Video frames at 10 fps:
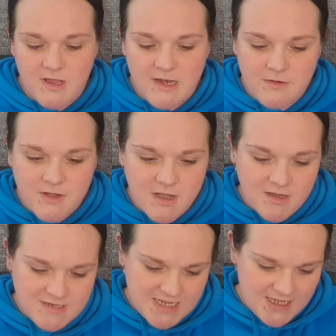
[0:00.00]
a little
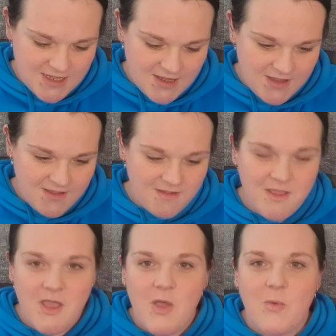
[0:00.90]
card here
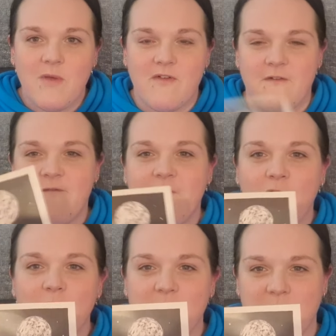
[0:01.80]
with a
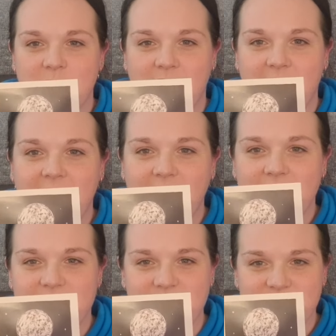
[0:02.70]
full moon on it
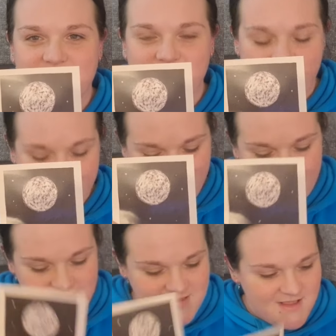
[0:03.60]
and some
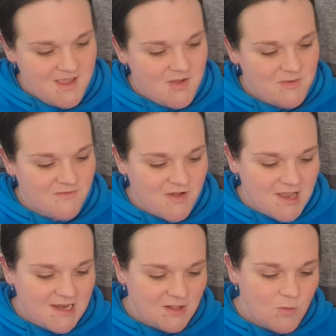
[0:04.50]
stars. We've got a
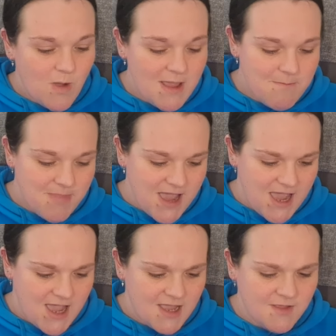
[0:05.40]
little white
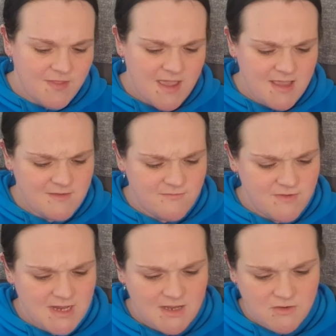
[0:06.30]
bag. That is
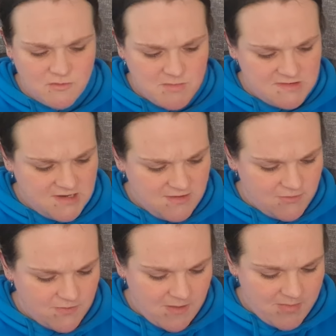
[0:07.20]
really good
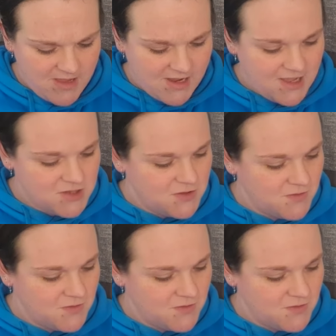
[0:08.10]
material, that bag. I actually